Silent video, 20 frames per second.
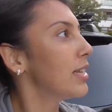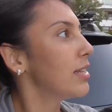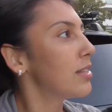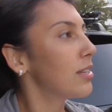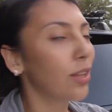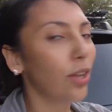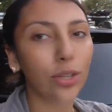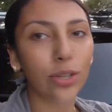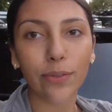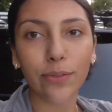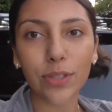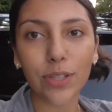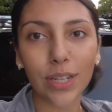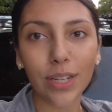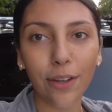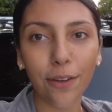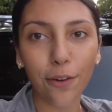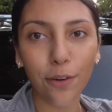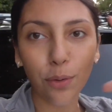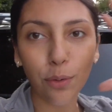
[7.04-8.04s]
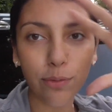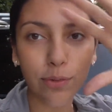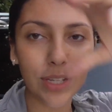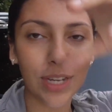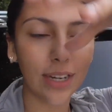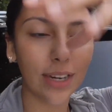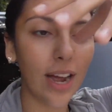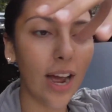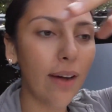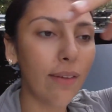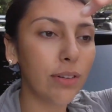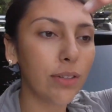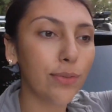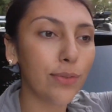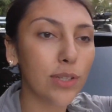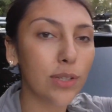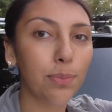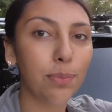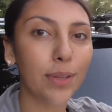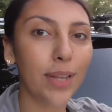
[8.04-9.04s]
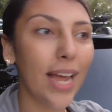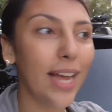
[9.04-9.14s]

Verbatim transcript: That a lot of the roofs are covered with